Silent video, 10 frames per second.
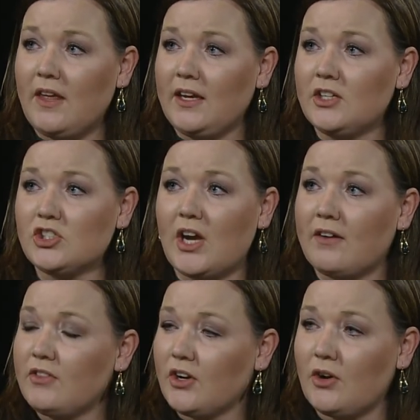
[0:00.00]
They each
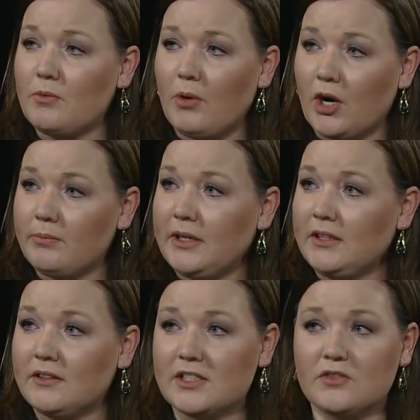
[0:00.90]
have their own
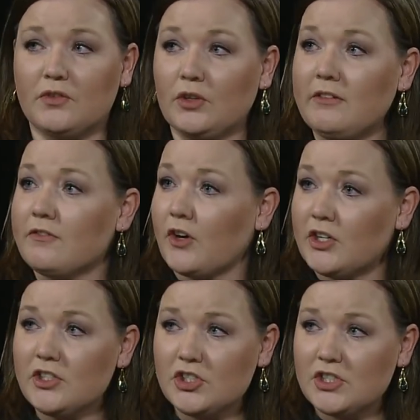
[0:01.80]
apartment that's fully
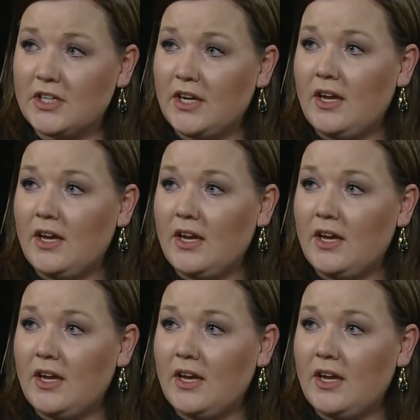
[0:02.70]
furnished.